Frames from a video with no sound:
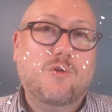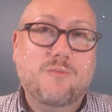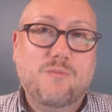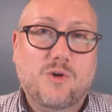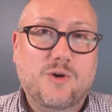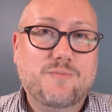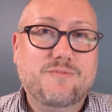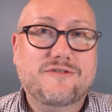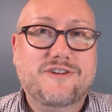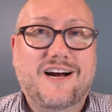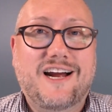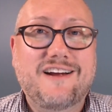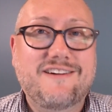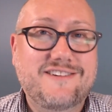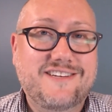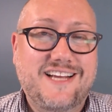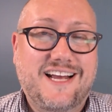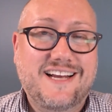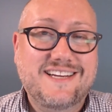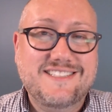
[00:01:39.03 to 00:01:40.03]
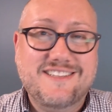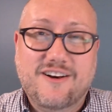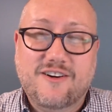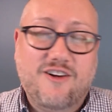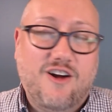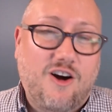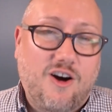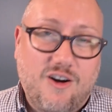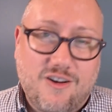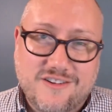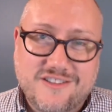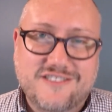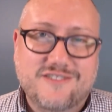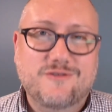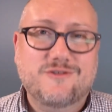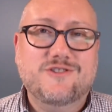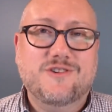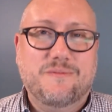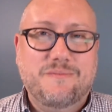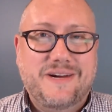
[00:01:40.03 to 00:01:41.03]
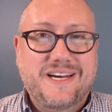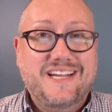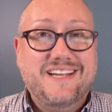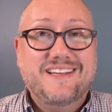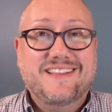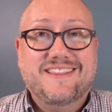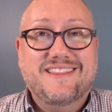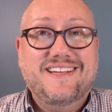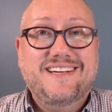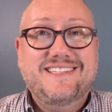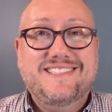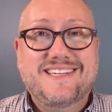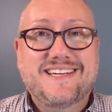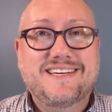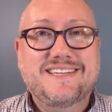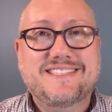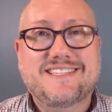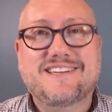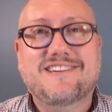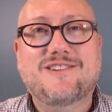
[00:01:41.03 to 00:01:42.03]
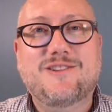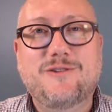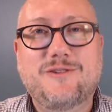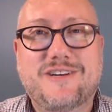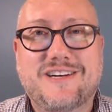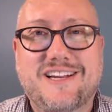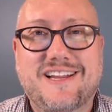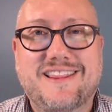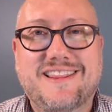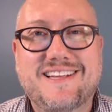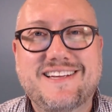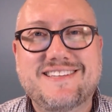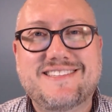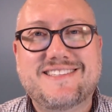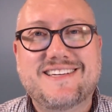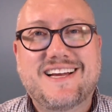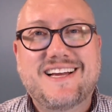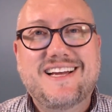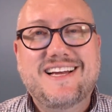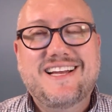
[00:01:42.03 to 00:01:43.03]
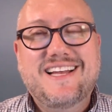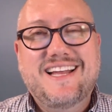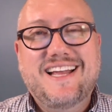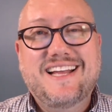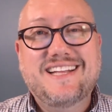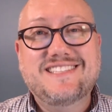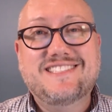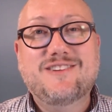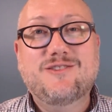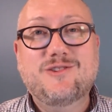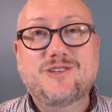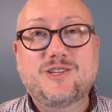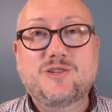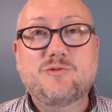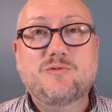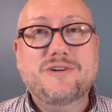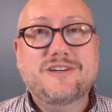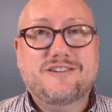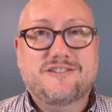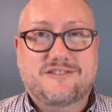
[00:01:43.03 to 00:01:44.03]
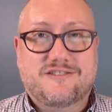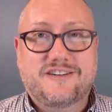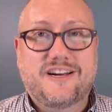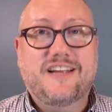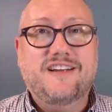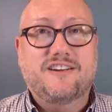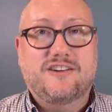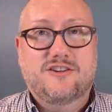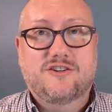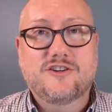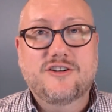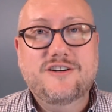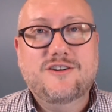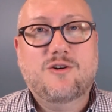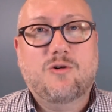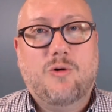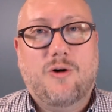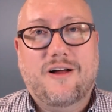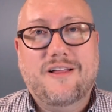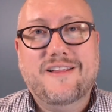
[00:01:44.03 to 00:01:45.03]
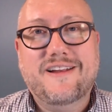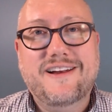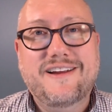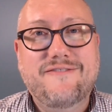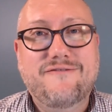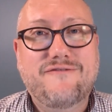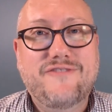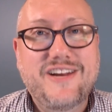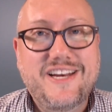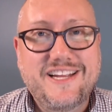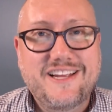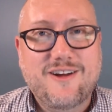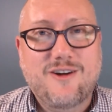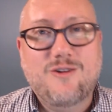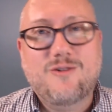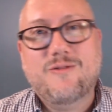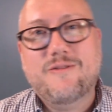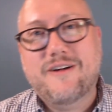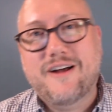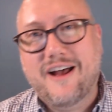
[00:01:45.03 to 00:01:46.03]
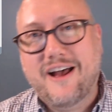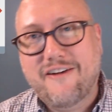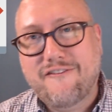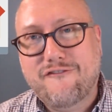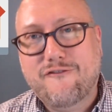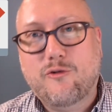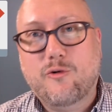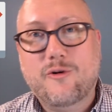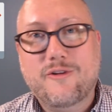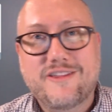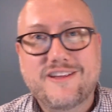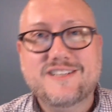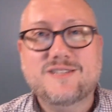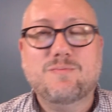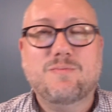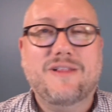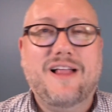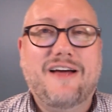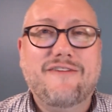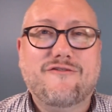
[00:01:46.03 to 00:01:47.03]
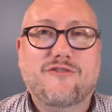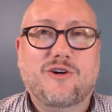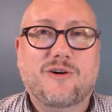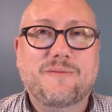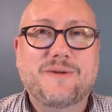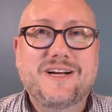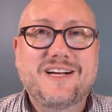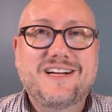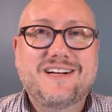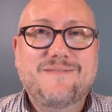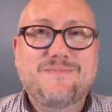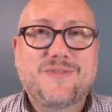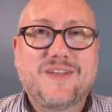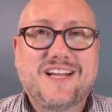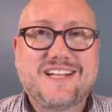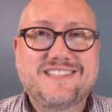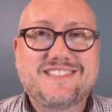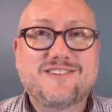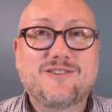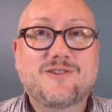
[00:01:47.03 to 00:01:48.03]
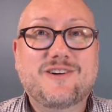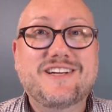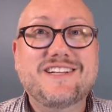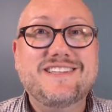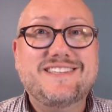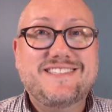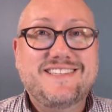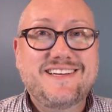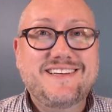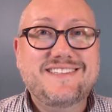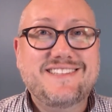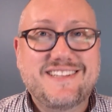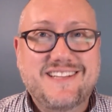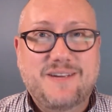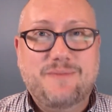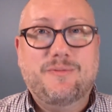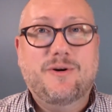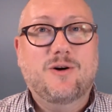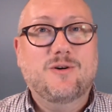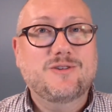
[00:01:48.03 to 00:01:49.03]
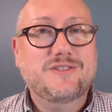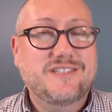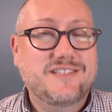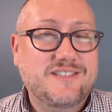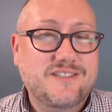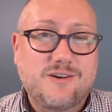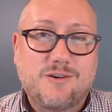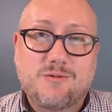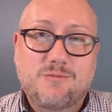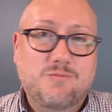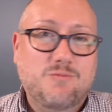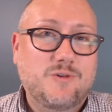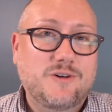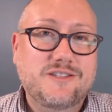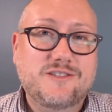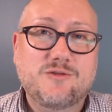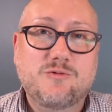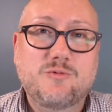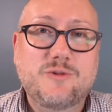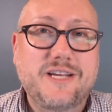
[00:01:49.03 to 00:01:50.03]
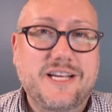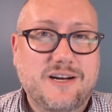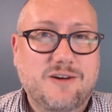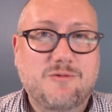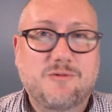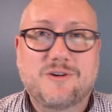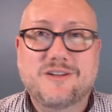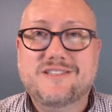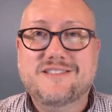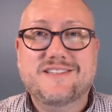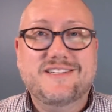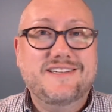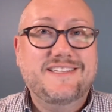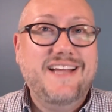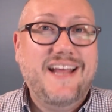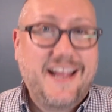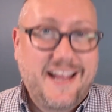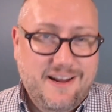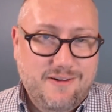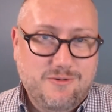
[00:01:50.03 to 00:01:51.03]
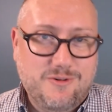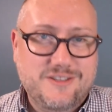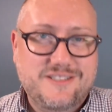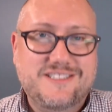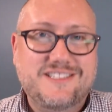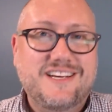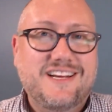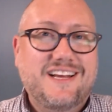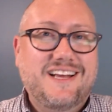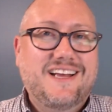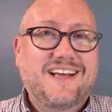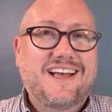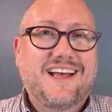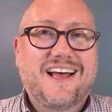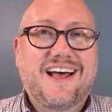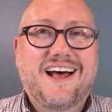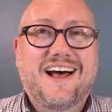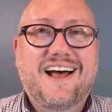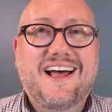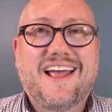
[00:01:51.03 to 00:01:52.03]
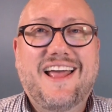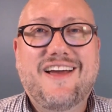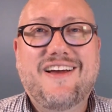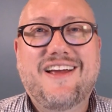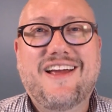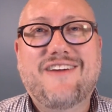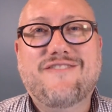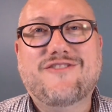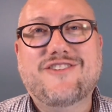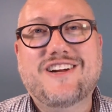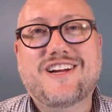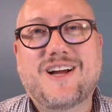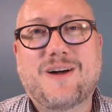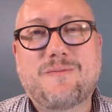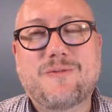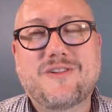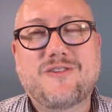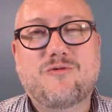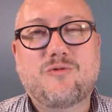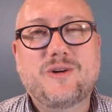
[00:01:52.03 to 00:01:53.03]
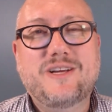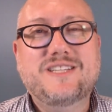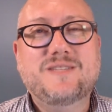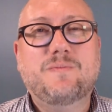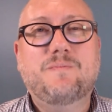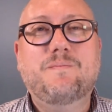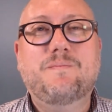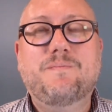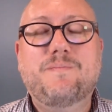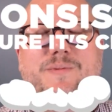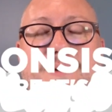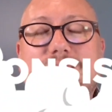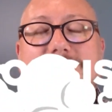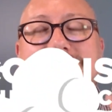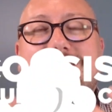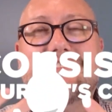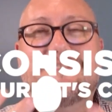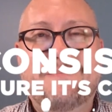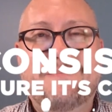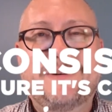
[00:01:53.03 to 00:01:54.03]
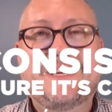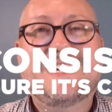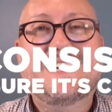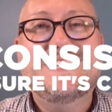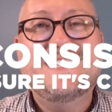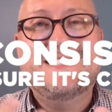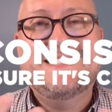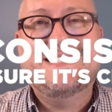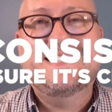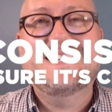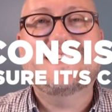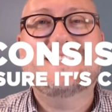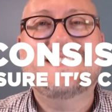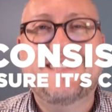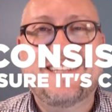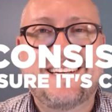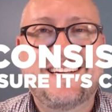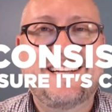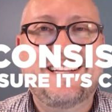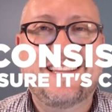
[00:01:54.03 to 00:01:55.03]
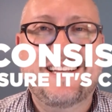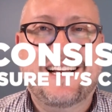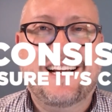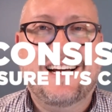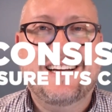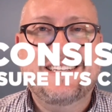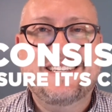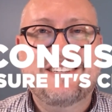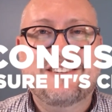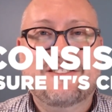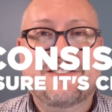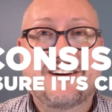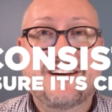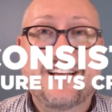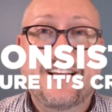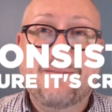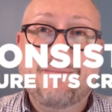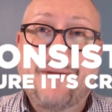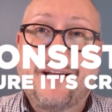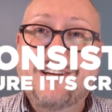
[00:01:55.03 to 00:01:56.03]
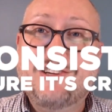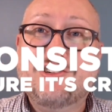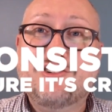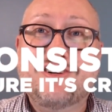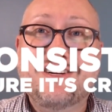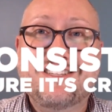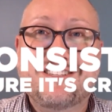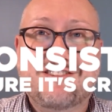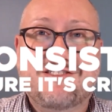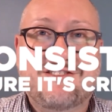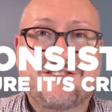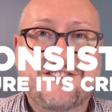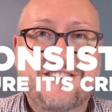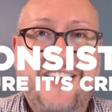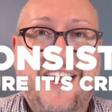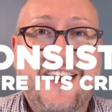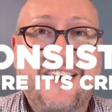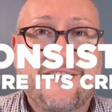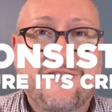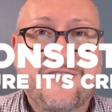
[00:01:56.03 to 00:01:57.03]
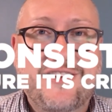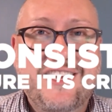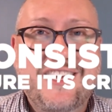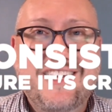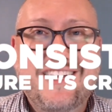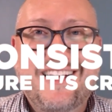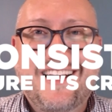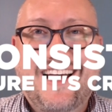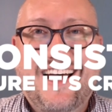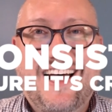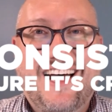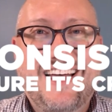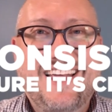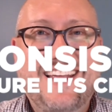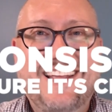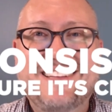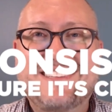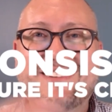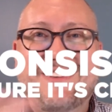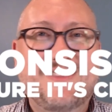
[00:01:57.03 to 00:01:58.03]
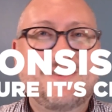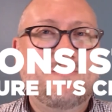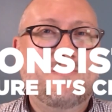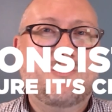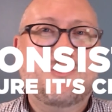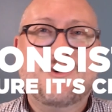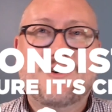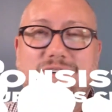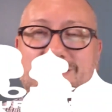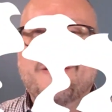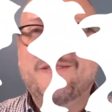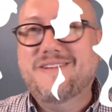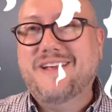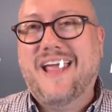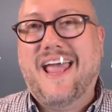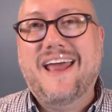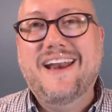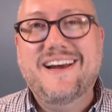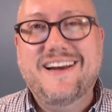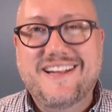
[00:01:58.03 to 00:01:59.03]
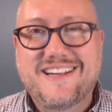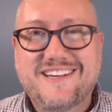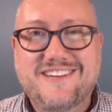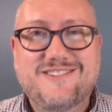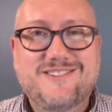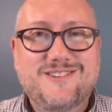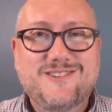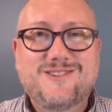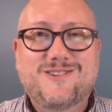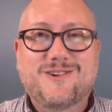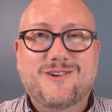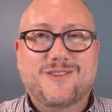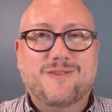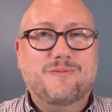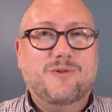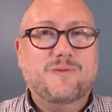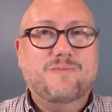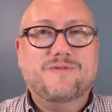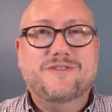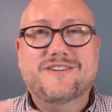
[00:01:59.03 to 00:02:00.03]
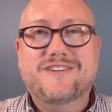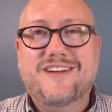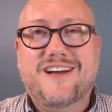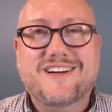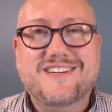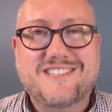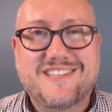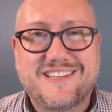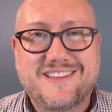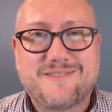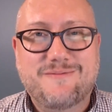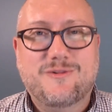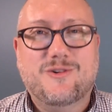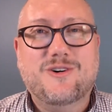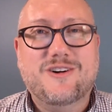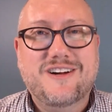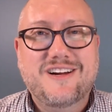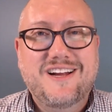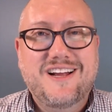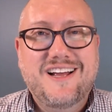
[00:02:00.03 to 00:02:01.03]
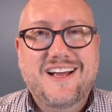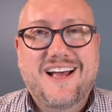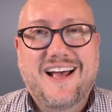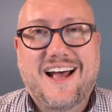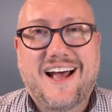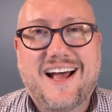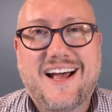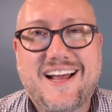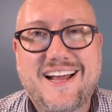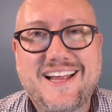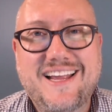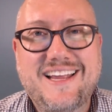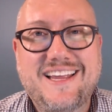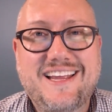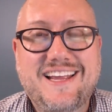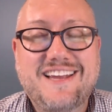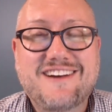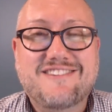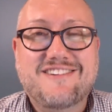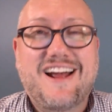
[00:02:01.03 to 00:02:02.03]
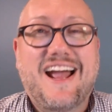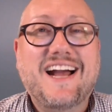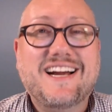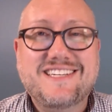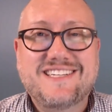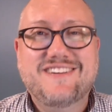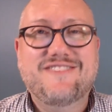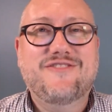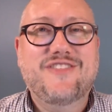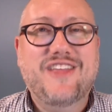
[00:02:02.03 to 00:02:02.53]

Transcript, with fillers: and more prioritized on all social media, and LinkedIn is included in this. And so you want to create good quality video for this platform. And so consistently post this. So once a week, once a day, once every couple of weeks, be consistent in the content you're creating and make sure it's creative. And so the more editing you do to it, the more production, the more interactive